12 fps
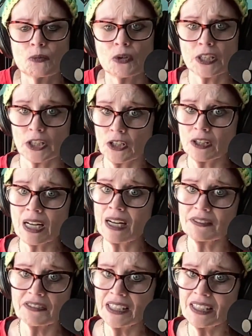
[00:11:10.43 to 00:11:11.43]
where you're
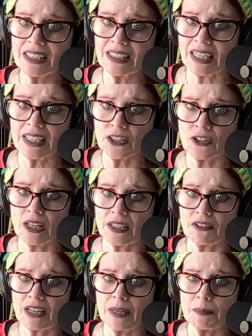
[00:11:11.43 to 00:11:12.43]
not feeling like you're on
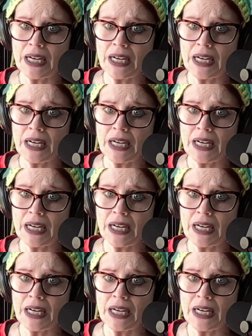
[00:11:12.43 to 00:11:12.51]
the right